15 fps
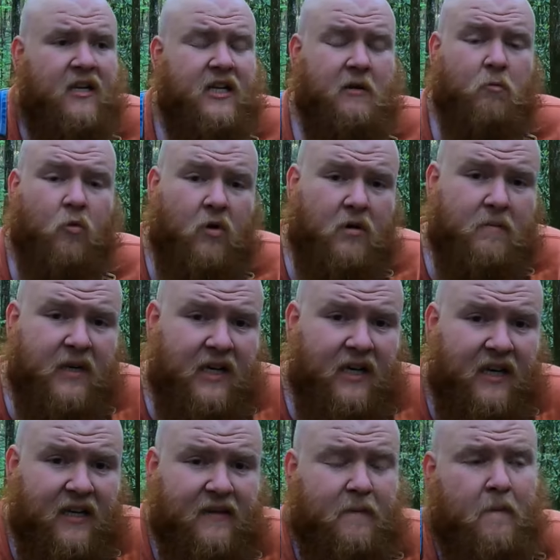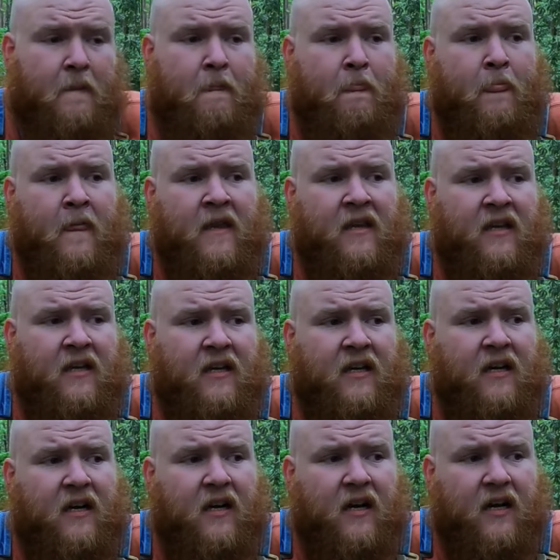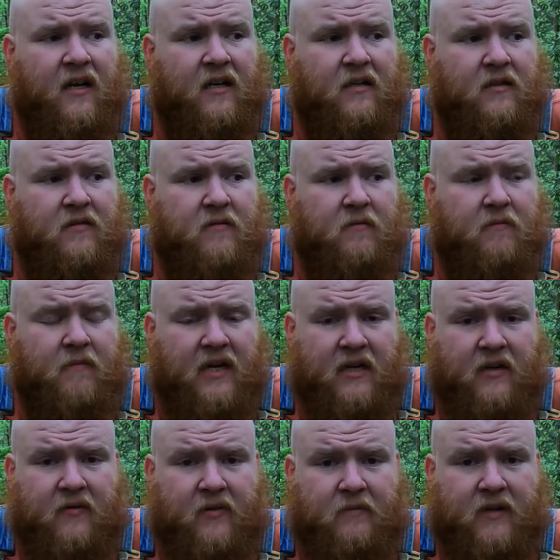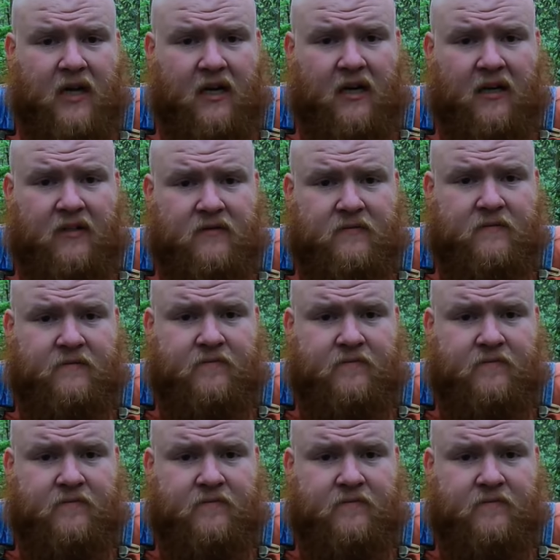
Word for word: didn't want to be in, and many of them died.